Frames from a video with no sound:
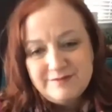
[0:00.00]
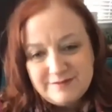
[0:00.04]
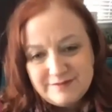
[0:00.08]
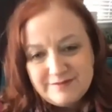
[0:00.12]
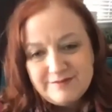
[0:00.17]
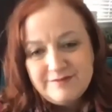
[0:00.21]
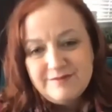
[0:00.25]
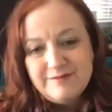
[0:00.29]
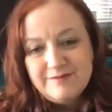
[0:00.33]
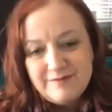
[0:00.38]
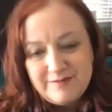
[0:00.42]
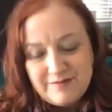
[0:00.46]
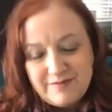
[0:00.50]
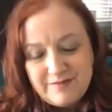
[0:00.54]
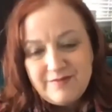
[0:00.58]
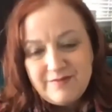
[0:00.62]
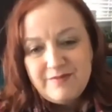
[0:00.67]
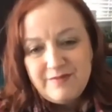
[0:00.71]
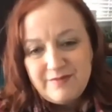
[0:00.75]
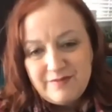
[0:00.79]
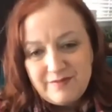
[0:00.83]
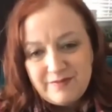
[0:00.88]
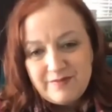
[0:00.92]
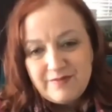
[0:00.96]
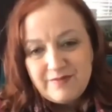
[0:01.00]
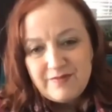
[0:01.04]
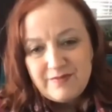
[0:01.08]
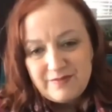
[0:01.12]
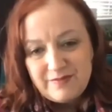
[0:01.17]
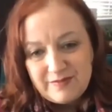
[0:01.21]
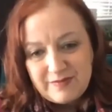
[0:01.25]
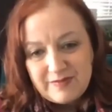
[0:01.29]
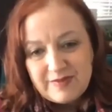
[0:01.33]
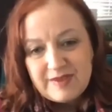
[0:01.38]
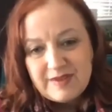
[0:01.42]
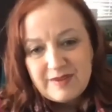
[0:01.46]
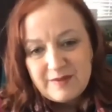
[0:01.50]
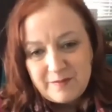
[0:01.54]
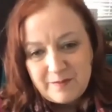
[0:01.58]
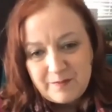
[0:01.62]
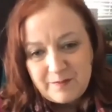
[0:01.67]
So I guess depends on the